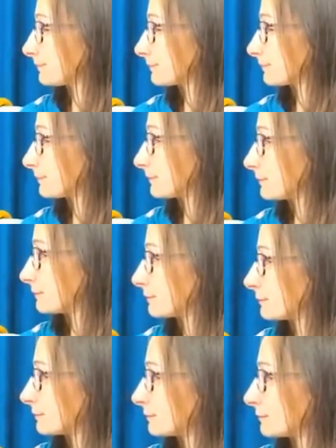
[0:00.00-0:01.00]

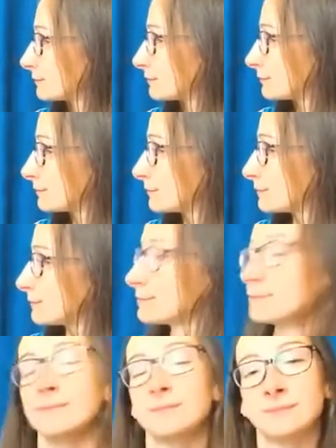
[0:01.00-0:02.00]

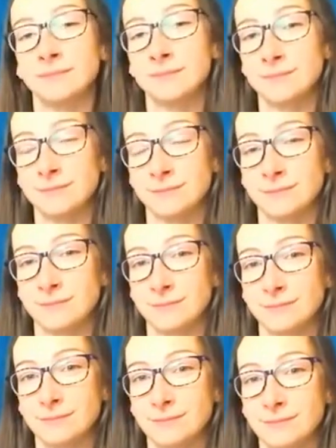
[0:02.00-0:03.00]

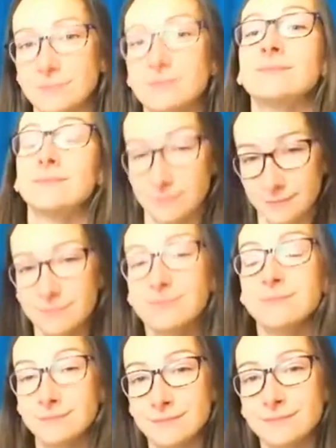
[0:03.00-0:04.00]
This person isn't speaking.